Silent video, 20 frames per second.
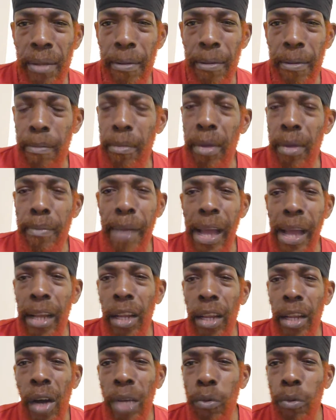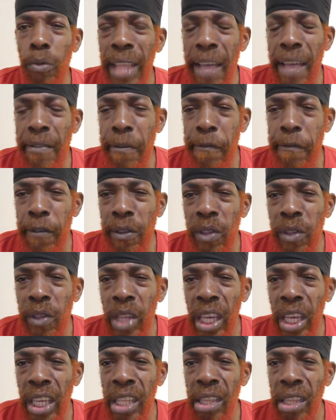But my Lord will never
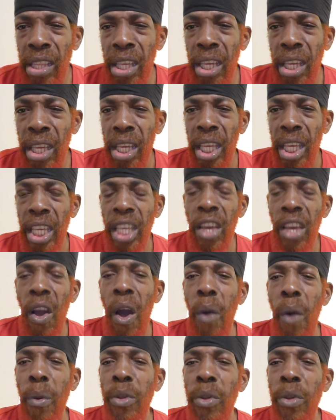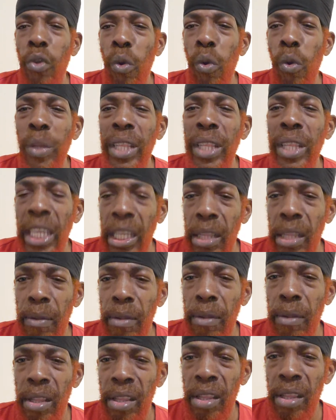forsake thee. He always know
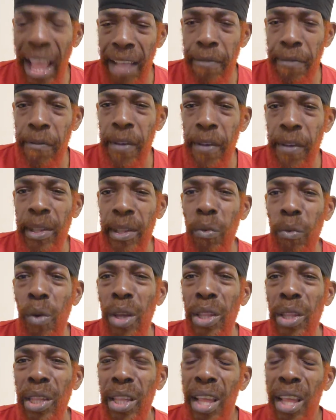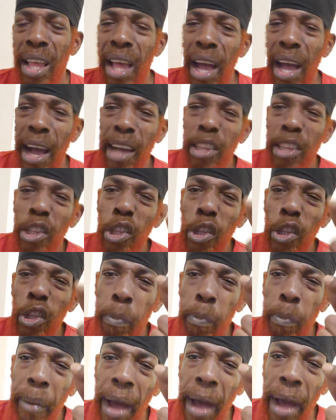within that vessel was a
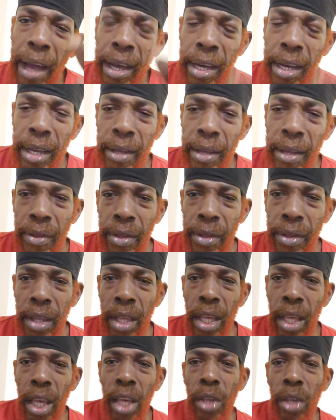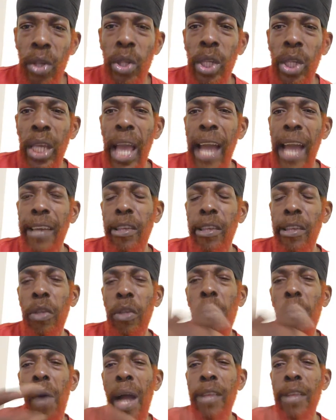spark. You see, I used to
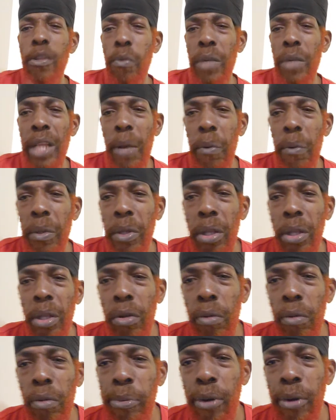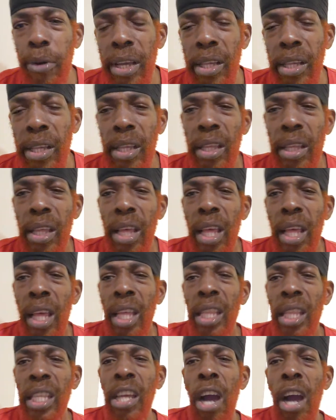watch when I was a little boy,
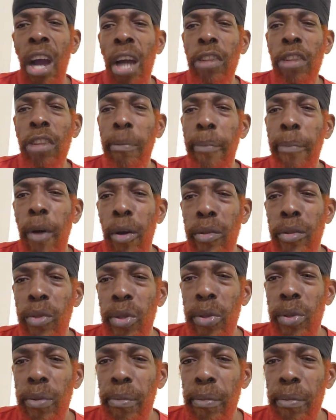the Autobots,